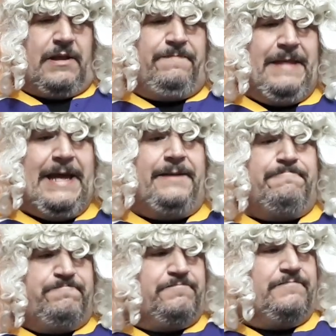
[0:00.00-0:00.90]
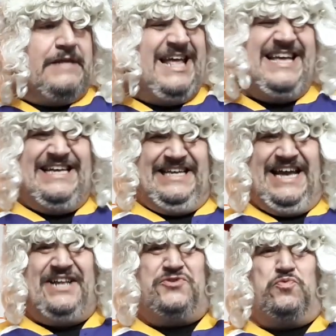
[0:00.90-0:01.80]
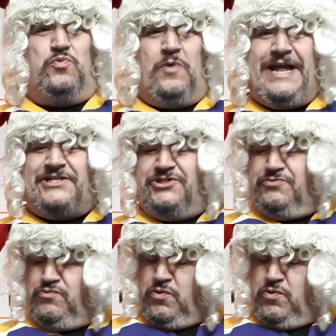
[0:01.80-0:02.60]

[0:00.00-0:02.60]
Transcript: That that is rich.